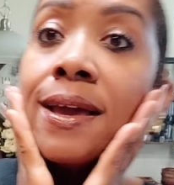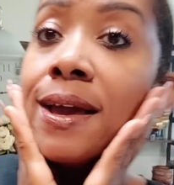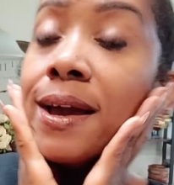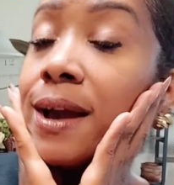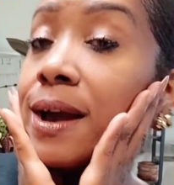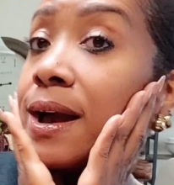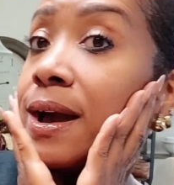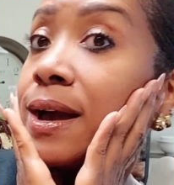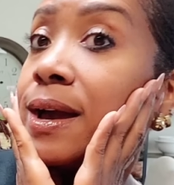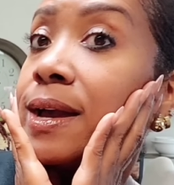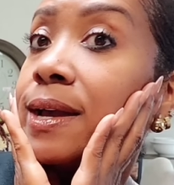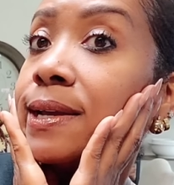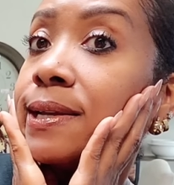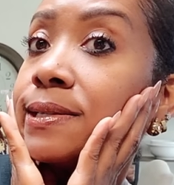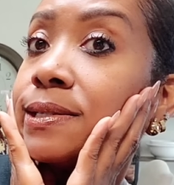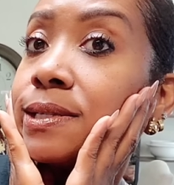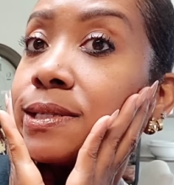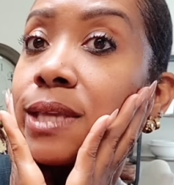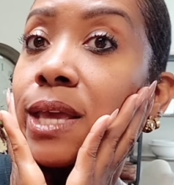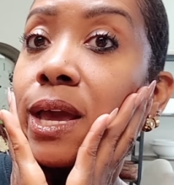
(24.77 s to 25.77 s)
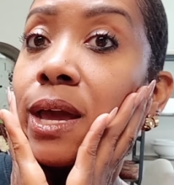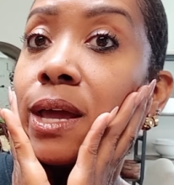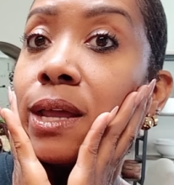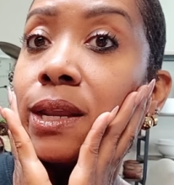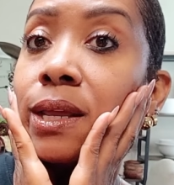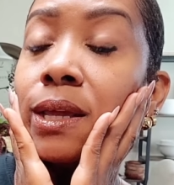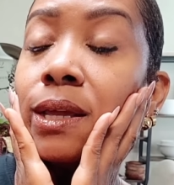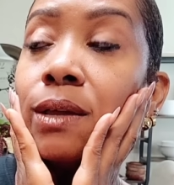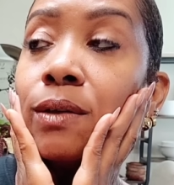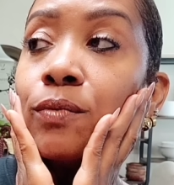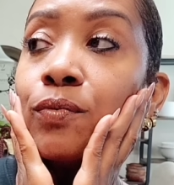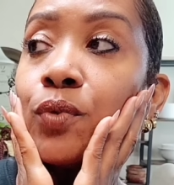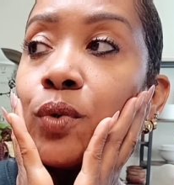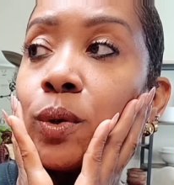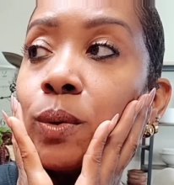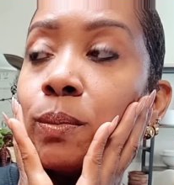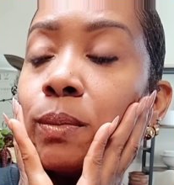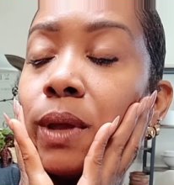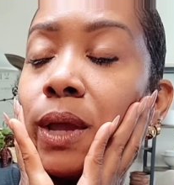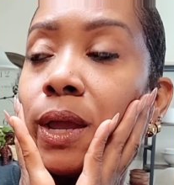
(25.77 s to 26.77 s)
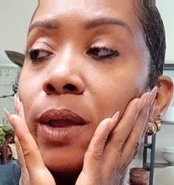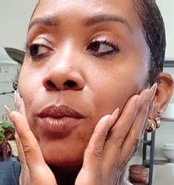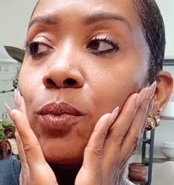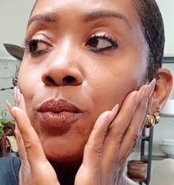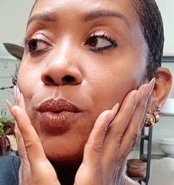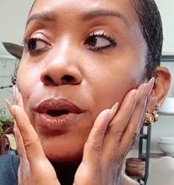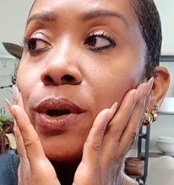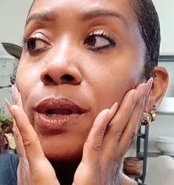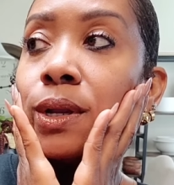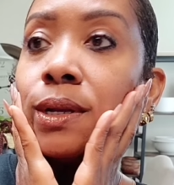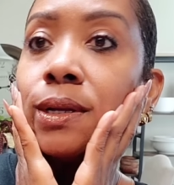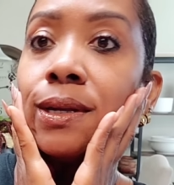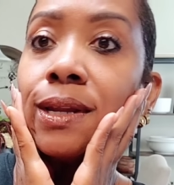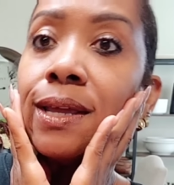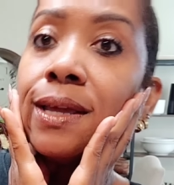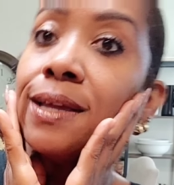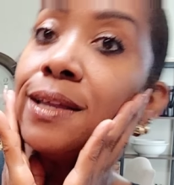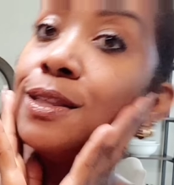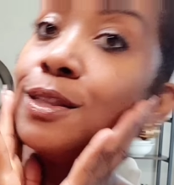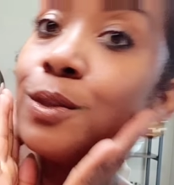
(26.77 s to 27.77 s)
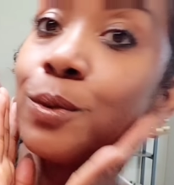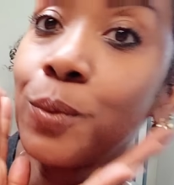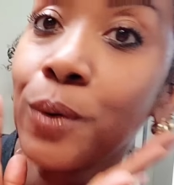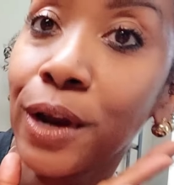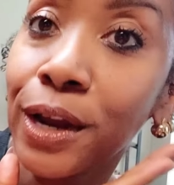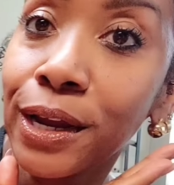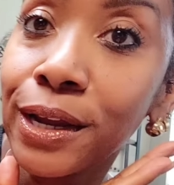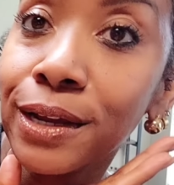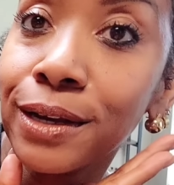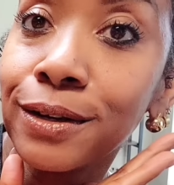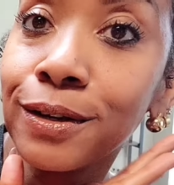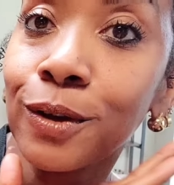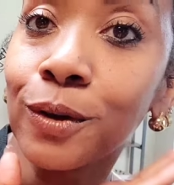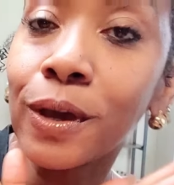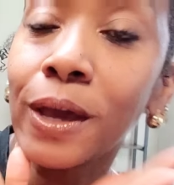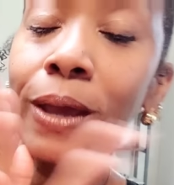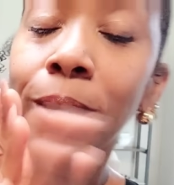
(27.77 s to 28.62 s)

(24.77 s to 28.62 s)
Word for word: I just got in from a run in the rain, okay?